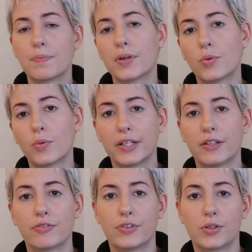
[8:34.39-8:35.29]
put away
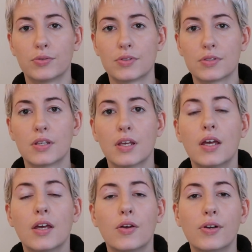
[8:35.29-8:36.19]
your phones,
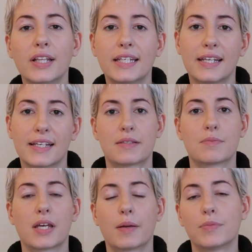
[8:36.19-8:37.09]
really take
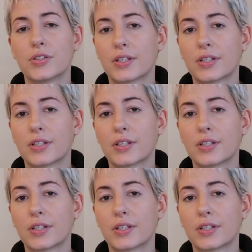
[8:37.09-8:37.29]
some time to